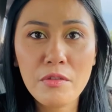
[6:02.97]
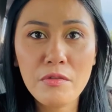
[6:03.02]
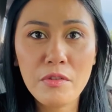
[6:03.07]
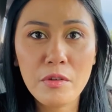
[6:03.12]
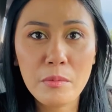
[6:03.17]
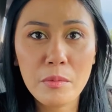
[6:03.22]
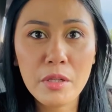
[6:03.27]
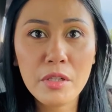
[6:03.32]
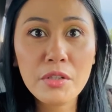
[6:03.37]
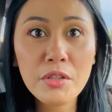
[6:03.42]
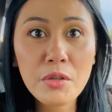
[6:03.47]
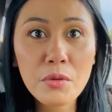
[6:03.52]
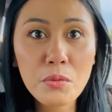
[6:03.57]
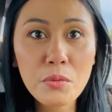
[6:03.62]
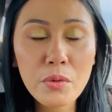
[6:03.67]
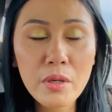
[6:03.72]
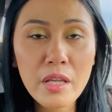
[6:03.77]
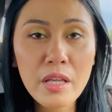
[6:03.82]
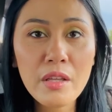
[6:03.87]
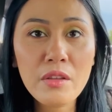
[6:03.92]
familiar
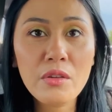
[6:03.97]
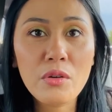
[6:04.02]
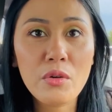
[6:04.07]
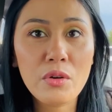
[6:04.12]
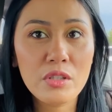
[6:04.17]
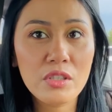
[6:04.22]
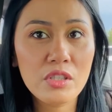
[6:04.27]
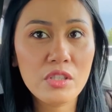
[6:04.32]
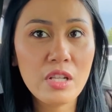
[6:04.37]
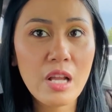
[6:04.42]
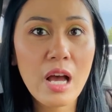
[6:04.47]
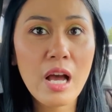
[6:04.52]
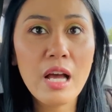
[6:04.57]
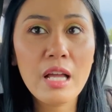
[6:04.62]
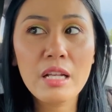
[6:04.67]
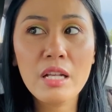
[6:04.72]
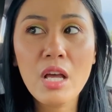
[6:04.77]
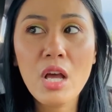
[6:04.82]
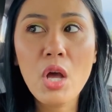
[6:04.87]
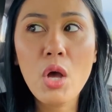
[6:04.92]
with, or it's
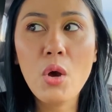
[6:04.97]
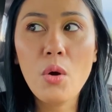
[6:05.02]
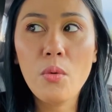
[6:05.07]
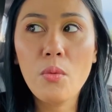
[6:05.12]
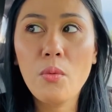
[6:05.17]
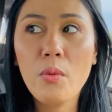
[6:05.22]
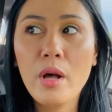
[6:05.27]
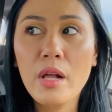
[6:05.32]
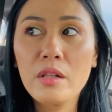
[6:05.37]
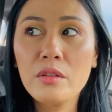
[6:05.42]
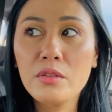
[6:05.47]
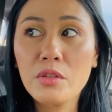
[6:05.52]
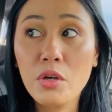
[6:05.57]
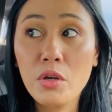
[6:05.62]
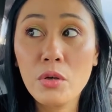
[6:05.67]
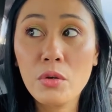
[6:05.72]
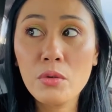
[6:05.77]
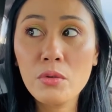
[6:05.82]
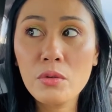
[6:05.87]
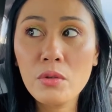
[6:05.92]
not well
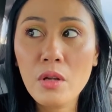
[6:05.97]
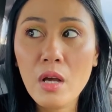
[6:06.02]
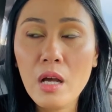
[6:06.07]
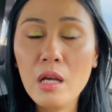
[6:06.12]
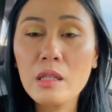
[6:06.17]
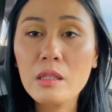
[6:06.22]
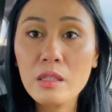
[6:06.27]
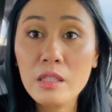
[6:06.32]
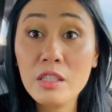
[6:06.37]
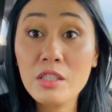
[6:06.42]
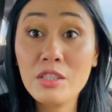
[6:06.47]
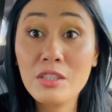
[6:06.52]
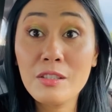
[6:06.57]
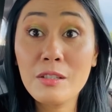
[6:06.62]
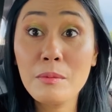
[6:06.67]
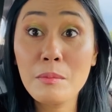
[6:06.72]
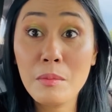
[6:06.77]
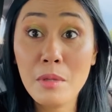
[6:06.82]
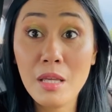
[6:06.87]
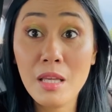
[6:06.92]
known, at least
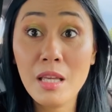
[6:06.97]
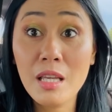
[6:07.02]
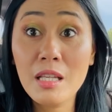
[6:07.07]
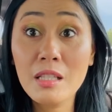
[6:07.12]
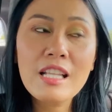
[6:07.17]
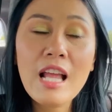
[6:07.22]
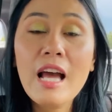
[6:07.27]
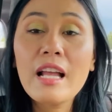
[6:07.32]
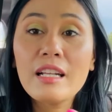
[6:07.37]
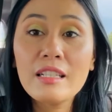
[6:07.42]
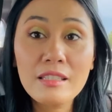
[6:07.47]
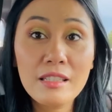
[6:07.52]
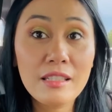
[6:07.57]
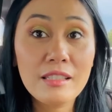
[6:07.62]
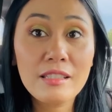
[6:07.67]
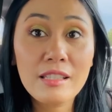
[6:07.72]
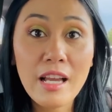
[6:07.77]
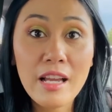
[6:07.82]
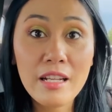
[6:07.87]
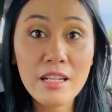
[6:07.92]
to me. Not as
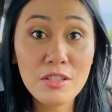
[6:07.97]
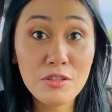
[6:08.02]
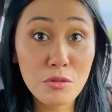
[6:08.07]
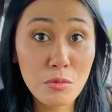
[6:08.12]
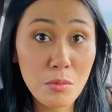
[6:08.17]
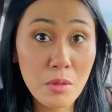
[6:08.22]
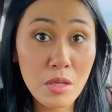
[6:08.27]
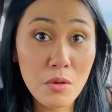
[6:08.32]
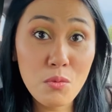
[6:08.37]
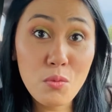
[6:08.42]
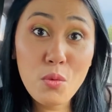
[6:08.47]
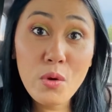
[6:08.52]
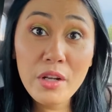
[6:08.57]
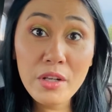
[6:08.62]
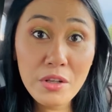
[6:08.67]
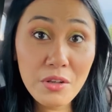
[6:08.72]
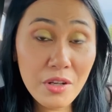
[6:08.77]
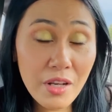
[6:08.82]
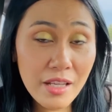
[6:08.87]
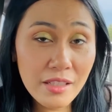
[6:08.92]
exciting to me. What do
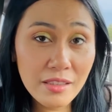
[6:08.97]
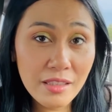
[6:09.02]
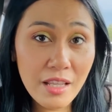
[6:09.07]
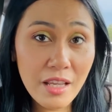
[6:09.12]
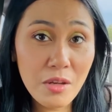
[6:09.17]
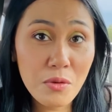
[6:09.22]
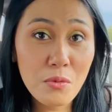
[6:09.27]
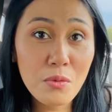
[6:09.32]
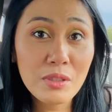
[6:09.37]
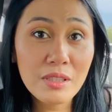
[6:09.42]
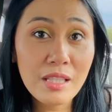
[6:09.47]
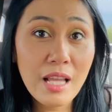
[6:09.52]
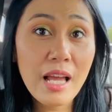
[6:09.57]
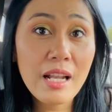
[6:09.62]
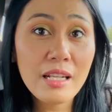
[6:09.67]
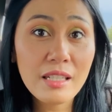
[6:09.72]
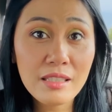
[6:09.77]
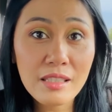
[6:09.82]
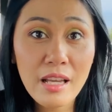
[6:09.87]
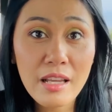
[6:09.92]
you guys think? Was that
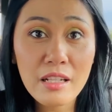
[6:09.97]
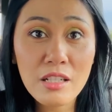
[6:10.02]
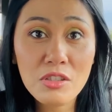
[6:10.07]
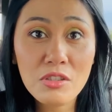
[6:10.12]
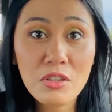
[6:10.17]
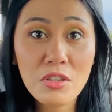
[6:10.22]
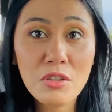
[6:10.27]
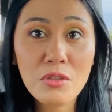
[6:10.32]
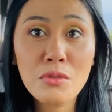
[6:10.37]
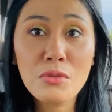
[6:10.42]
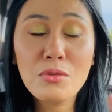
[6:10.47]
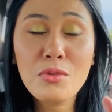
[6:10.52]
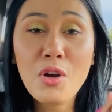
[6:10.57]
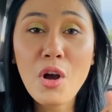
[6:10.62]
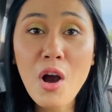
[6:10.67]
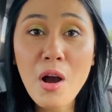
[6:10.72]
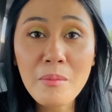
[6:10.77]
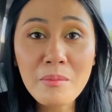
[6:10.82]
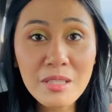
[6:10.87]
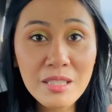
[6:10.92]
exciting to you?
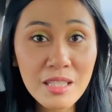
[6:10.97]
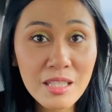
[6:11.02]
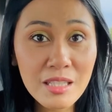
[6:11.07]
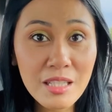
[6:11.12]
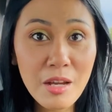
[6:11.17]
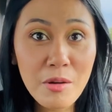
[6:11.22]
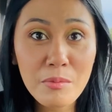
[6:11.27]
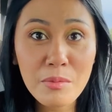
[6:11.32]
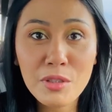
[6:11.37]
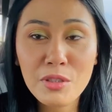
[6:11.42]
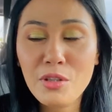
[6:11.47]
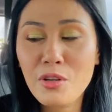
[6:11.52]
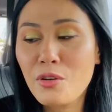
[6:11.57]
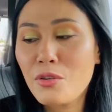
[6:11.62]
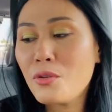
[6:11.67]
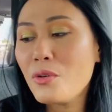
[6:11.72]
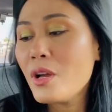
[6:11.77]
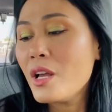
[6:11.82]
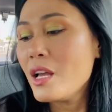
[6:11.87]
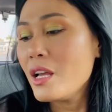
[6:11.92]
Comment it down
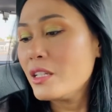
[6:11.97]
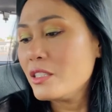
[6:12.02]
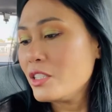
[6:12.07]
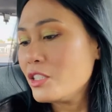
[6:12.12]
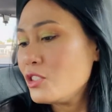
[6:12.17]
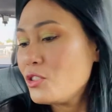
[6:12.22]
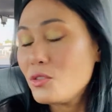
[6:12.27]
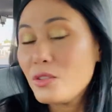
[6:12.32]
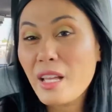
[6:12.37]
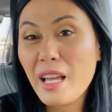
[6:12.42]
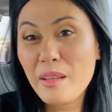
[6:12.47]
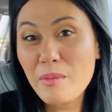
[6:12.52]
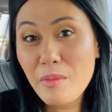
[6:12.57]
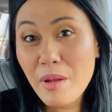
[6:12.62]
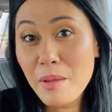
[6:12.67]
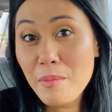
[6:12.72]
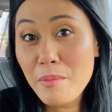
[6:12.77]
below. Did you like my